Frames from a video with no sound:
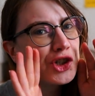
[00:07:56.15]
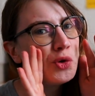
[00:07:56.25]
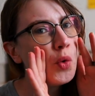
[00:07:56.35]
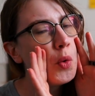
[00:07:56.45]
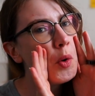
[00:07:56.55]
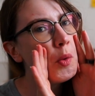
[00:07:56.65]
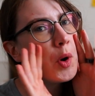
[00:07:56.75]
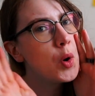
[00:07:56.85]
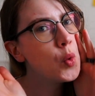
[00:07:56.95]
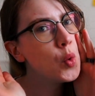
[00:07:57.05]
Woo,
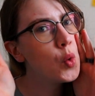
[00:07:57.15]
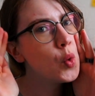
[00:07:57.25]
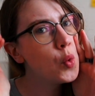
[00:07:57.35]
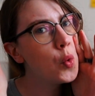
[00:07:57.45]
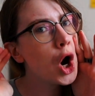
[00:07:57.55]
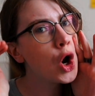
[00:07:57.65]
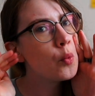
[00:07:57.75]
woo,